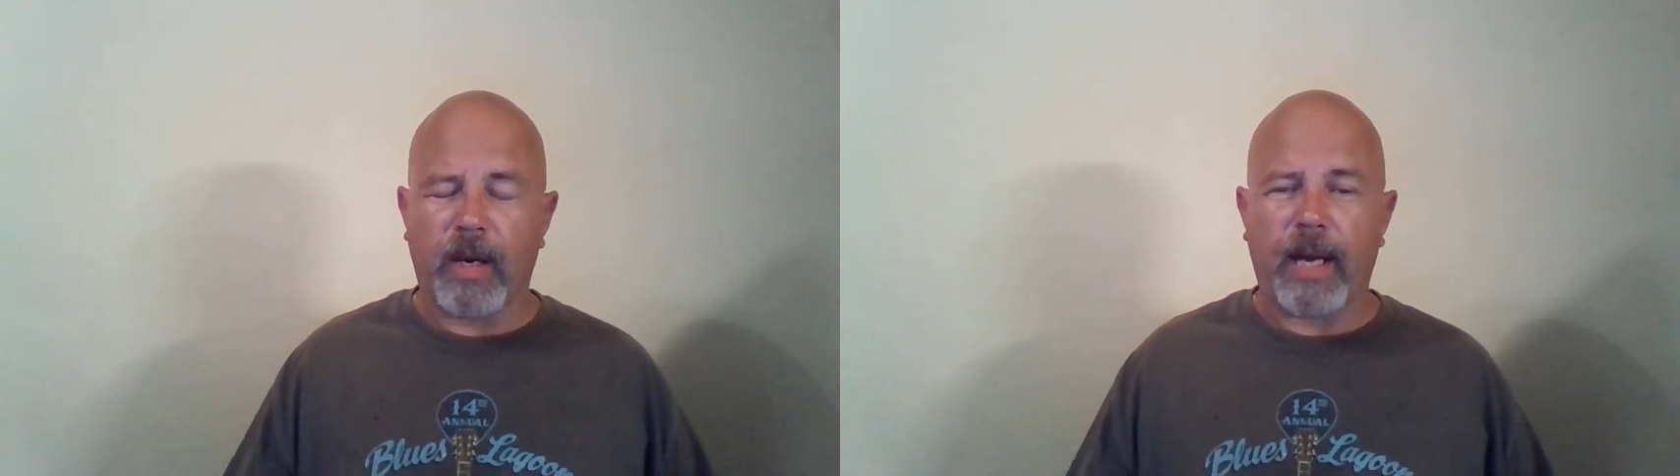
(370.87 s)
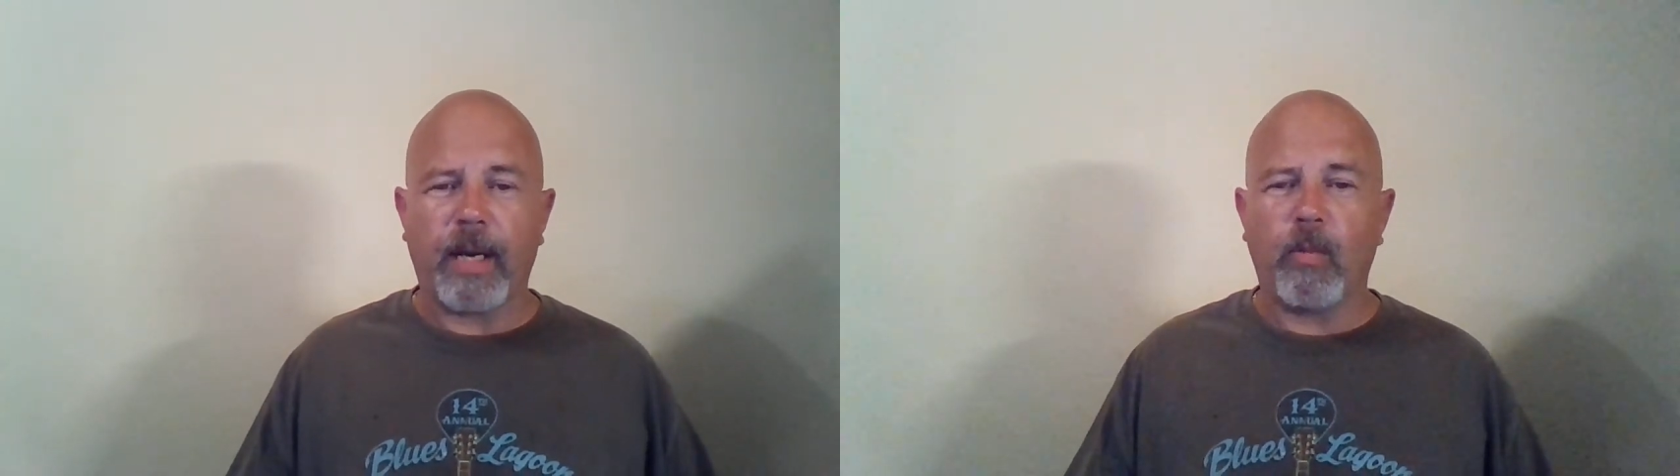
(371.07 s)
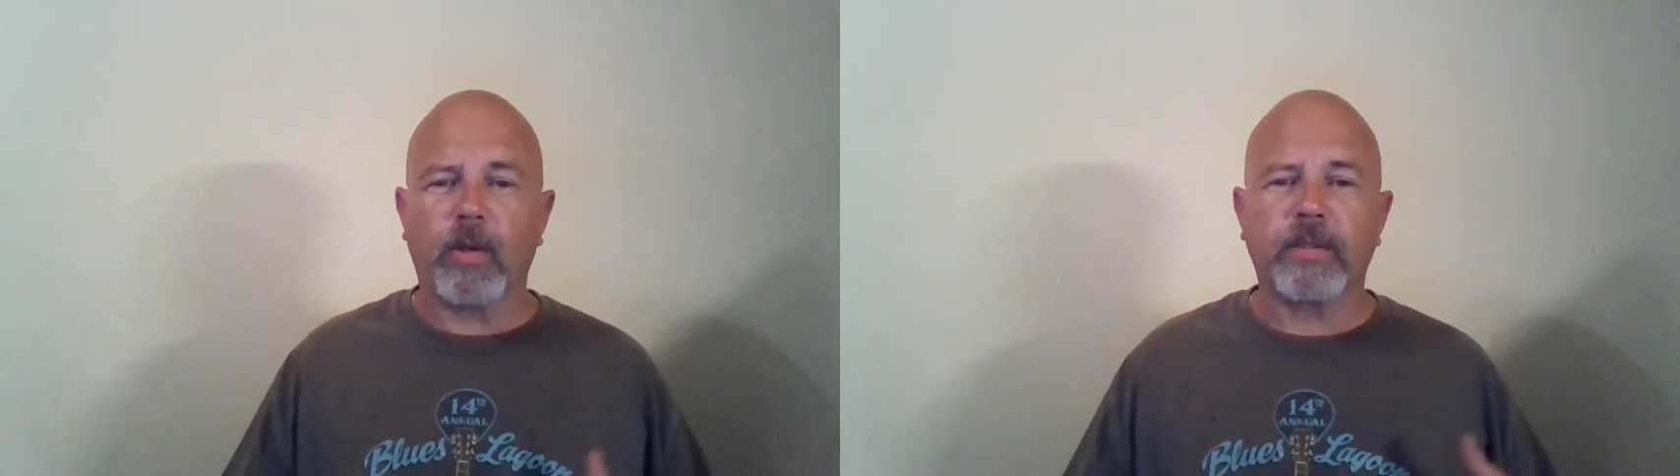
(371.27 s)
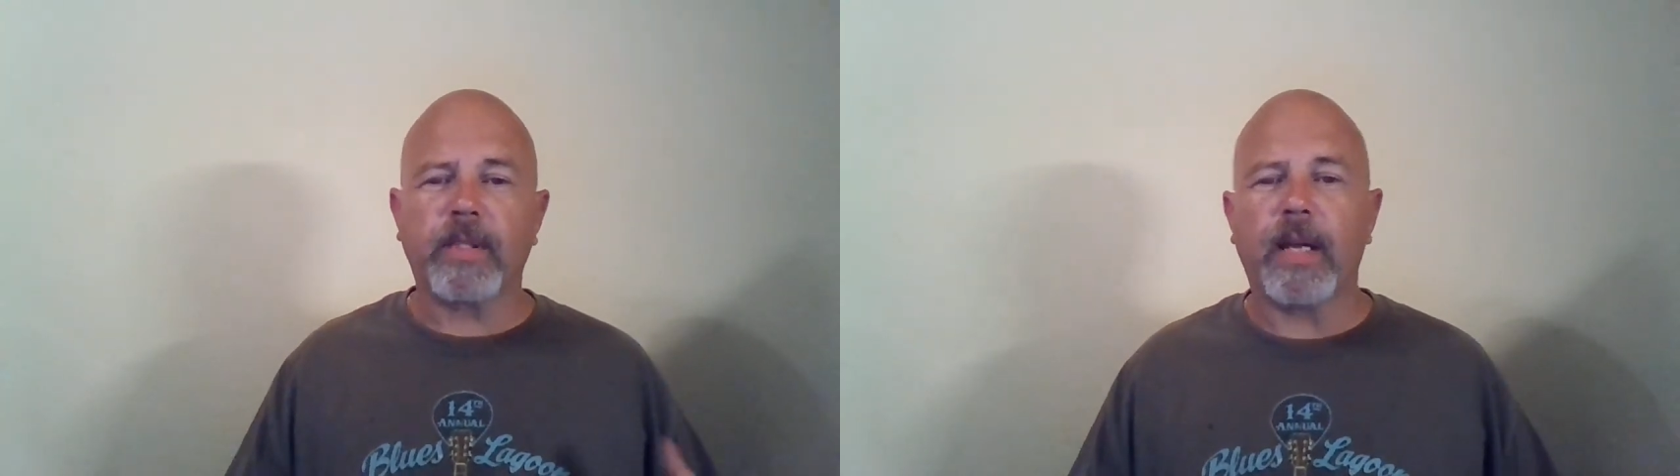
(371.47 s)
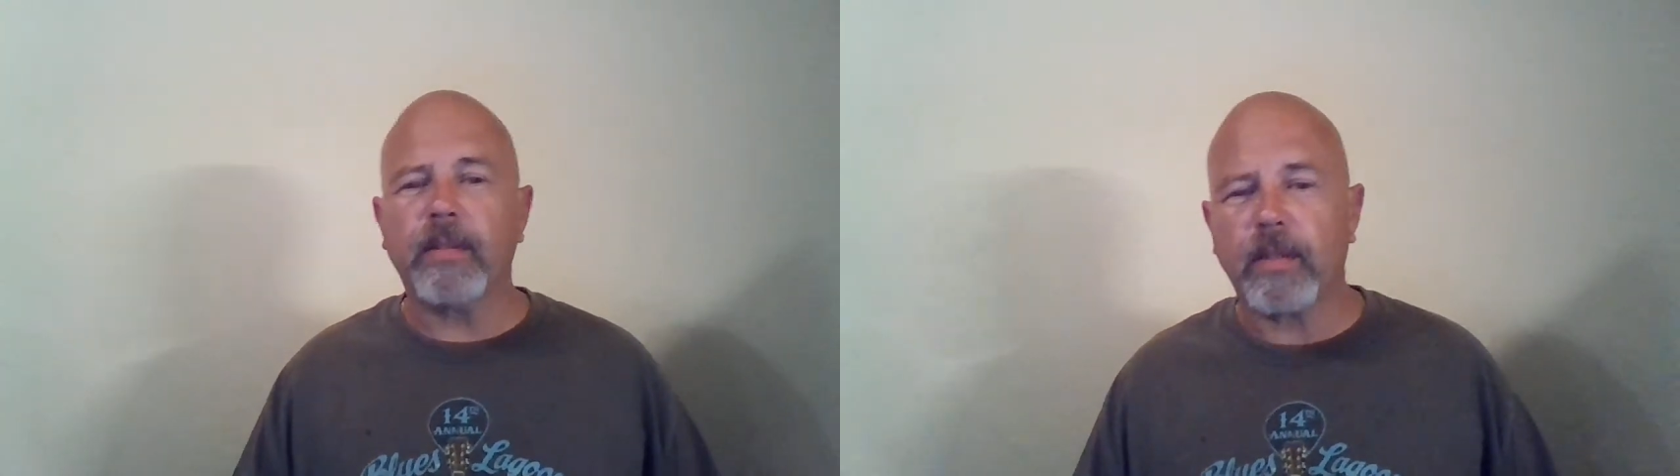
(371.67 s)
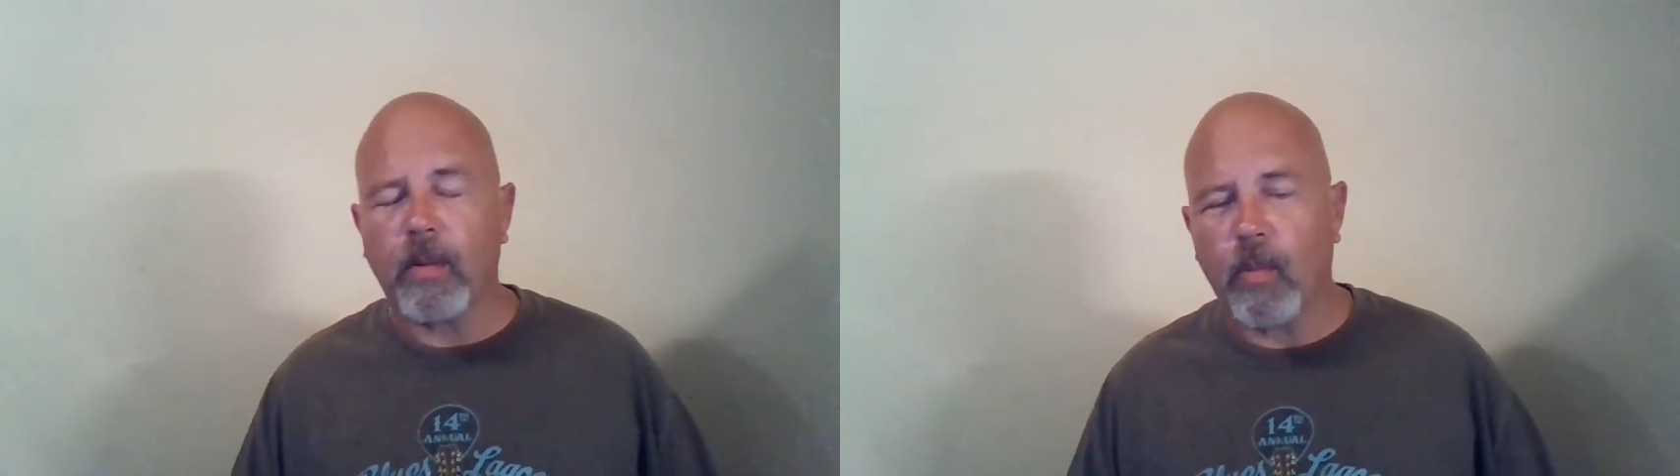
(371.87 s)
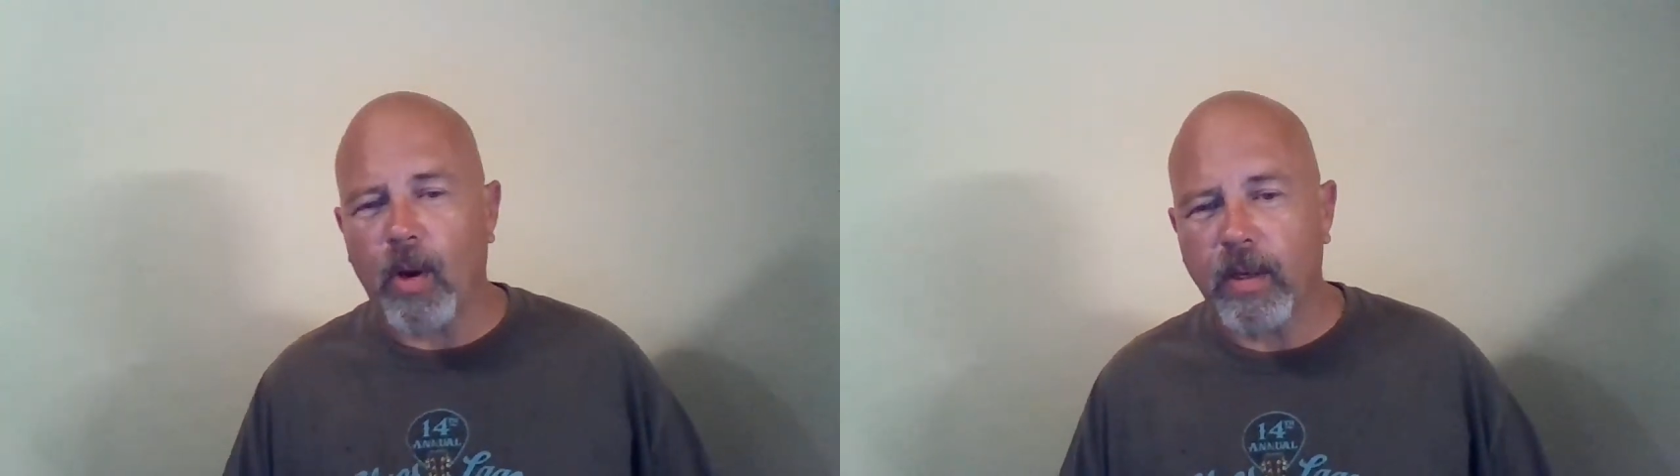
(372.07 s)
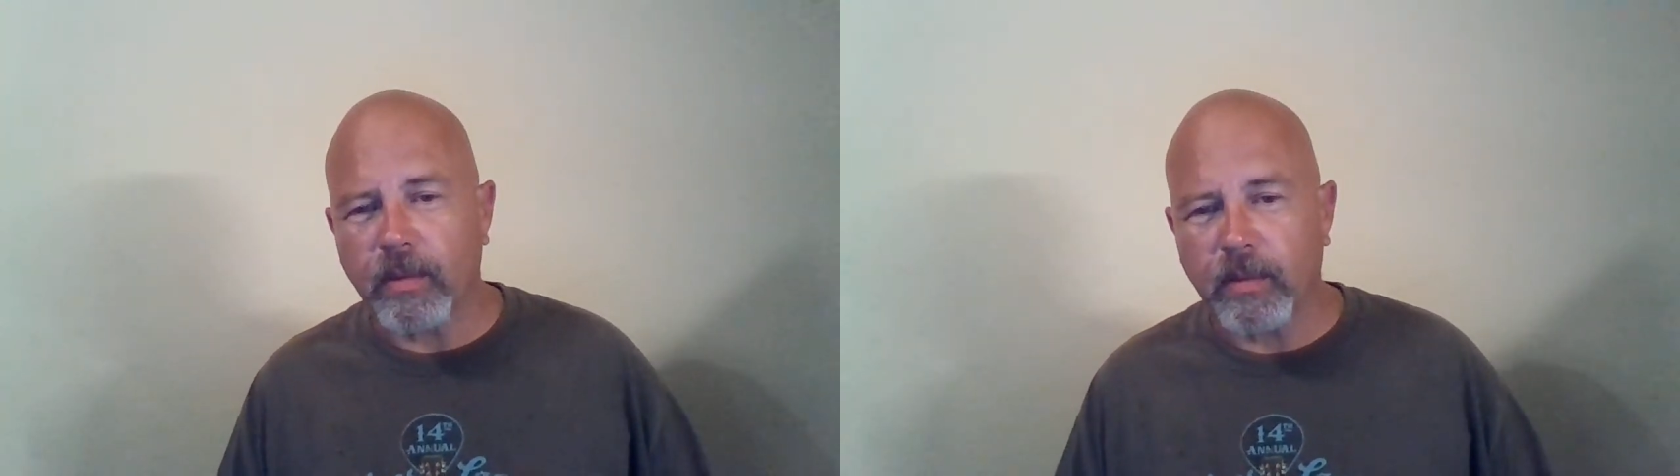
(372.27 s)
and he will send
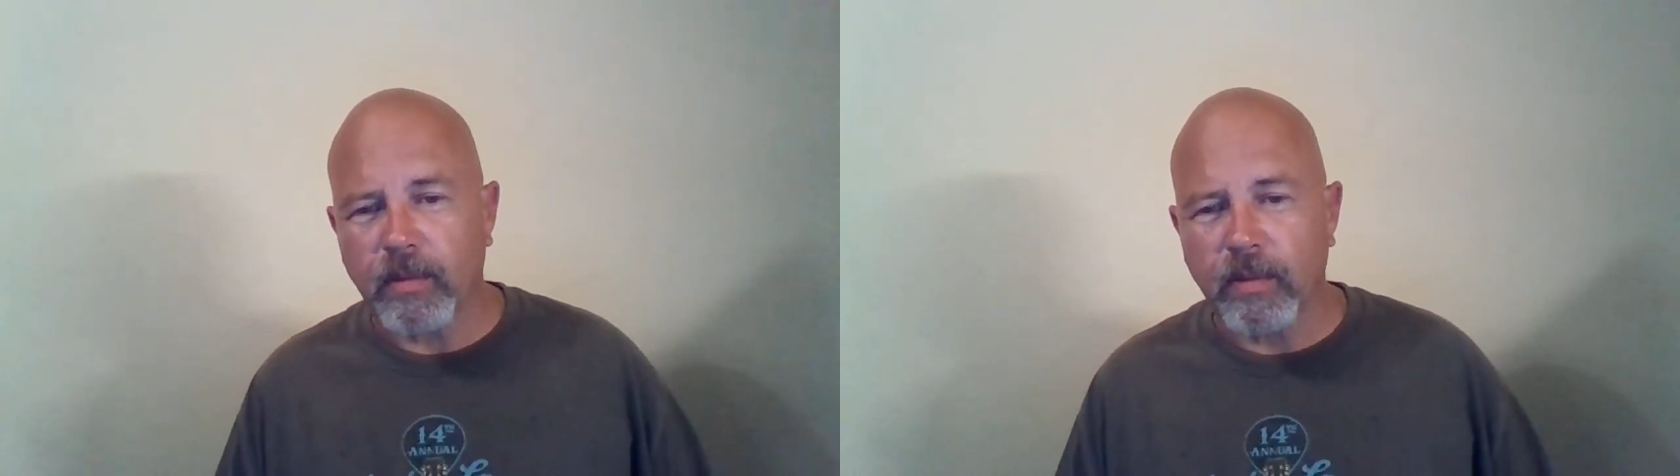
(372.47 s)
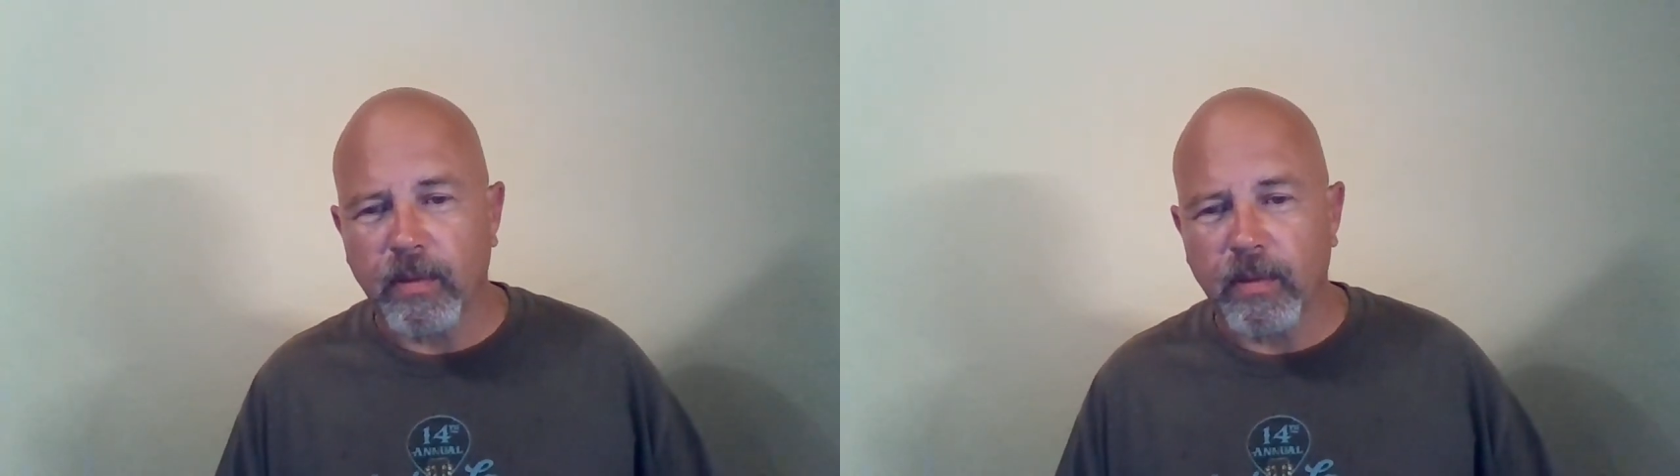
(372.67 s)
someone